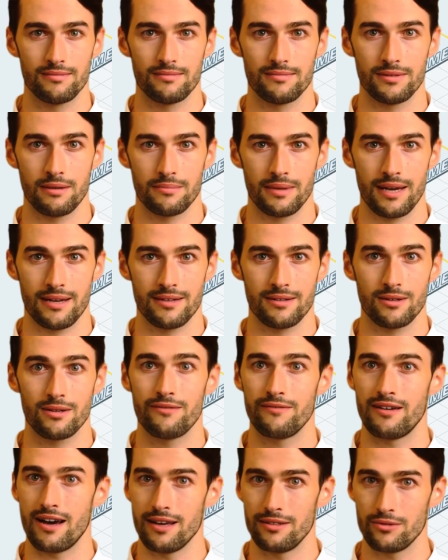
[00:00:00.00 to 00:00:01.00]
depending on
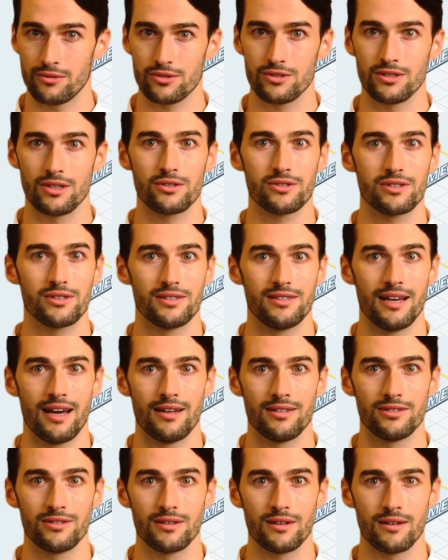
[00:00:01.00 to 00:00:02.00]
factors such as
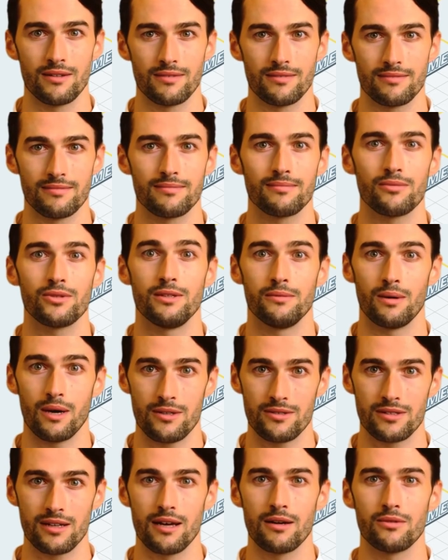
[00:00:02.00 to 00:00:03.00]
status code,
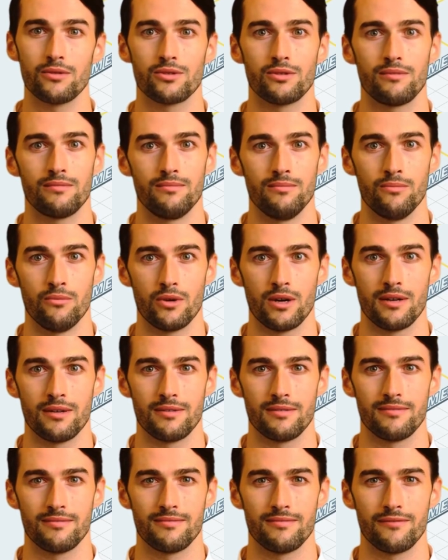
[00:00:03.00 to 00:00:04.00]
response headers, root,
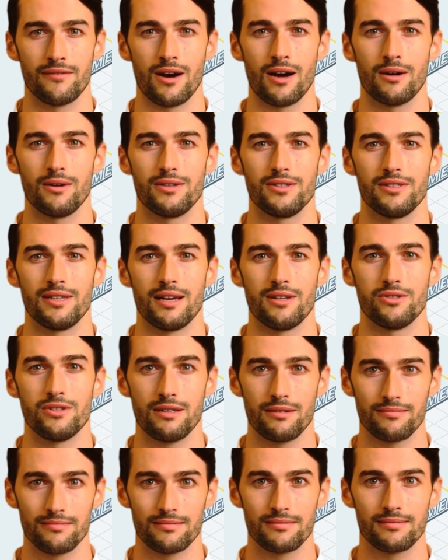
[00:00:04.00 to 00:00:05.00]
file
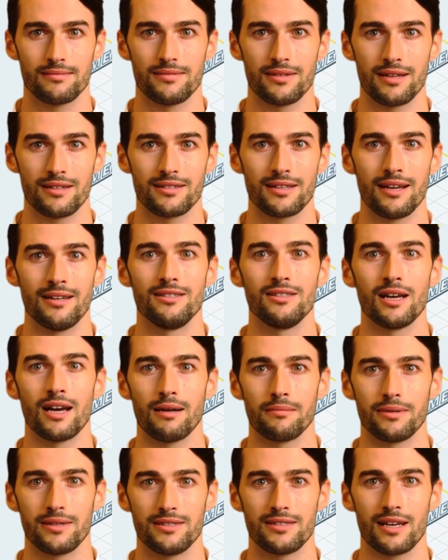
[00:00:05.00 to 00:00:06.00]
extension, content
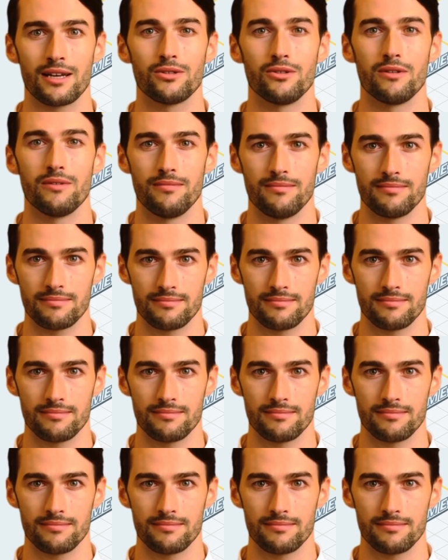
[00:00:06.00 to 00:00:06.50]
type, etc.